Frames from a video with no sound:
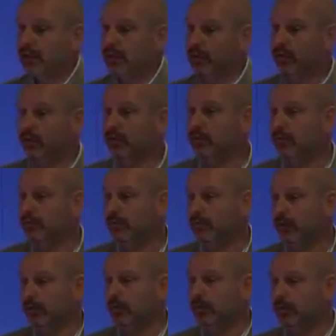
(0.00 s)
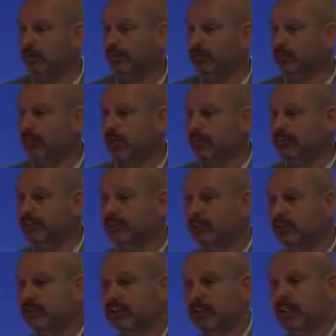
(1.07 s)
in your environment and perhaps some
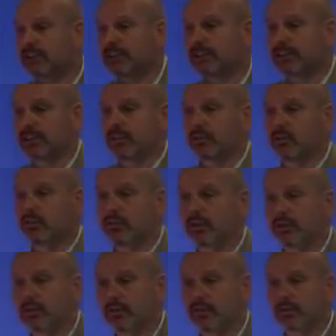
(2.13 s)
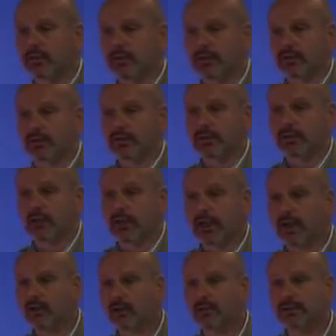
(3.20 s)
of the changes that you're going through, and look at
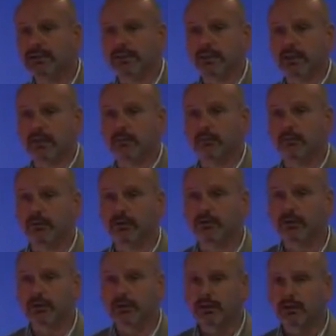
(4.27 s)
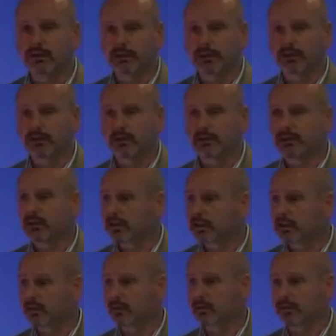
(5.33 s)
how this can help you change
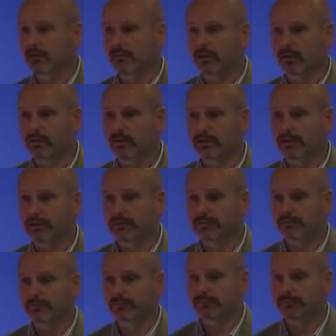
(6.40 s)
in your environment.